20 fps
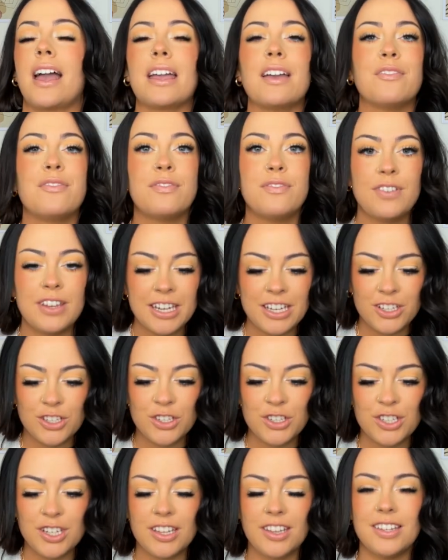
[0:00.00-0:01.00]
I have
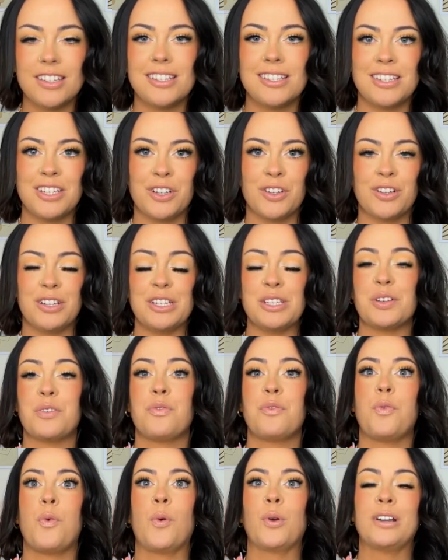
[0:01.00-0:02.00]
finished this series
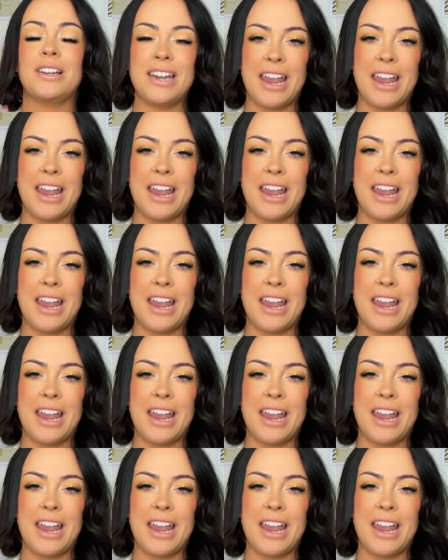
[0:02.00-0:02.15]
for